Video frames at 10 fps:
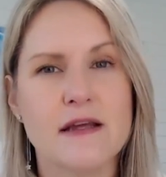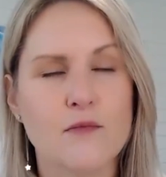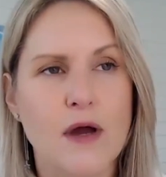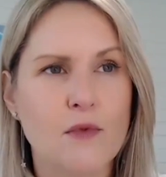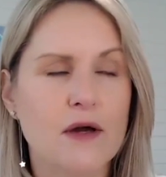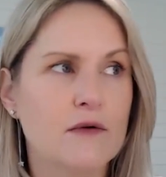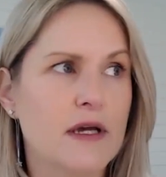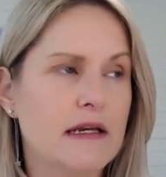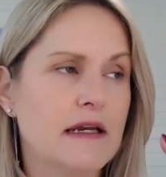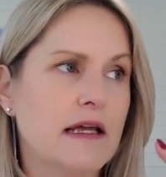And when we're
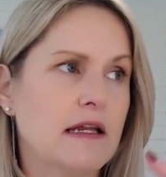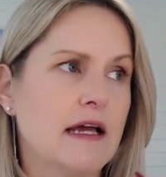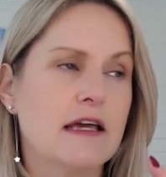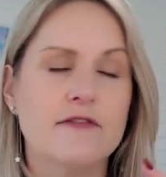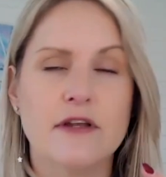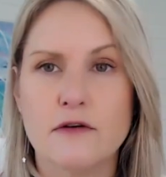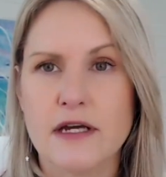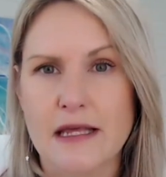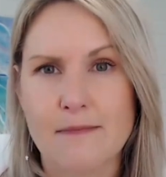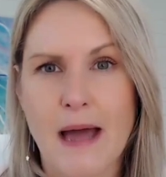in, like, if you look
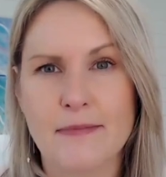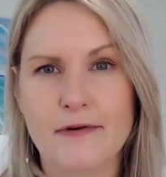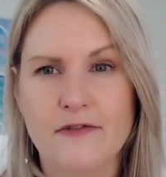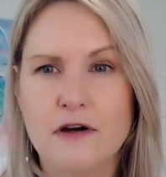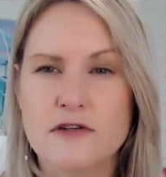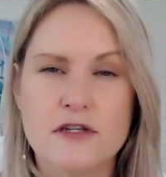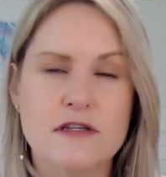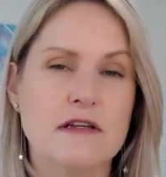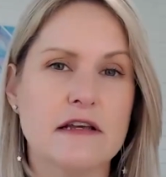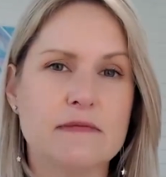at the map of
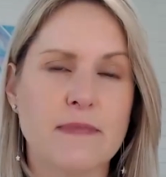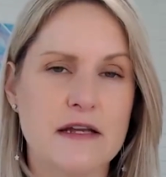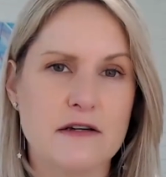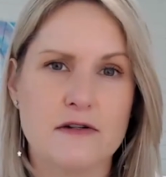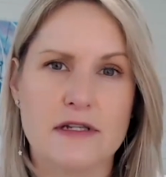consciousness by Dr.